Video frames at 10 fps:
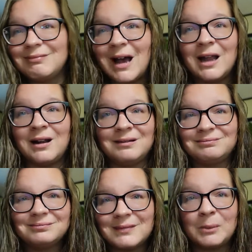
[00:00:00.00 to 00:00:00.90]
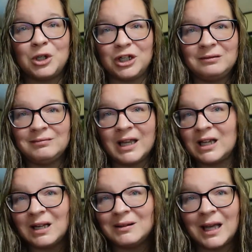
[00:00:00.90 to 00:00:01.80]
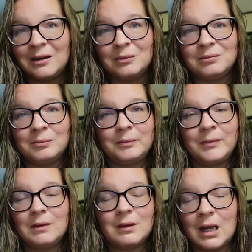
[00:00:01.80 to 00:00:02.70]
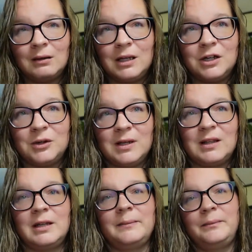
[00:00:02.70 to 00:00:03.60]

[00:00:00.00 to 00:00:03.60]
I'm good. Like, I don't need to do anything.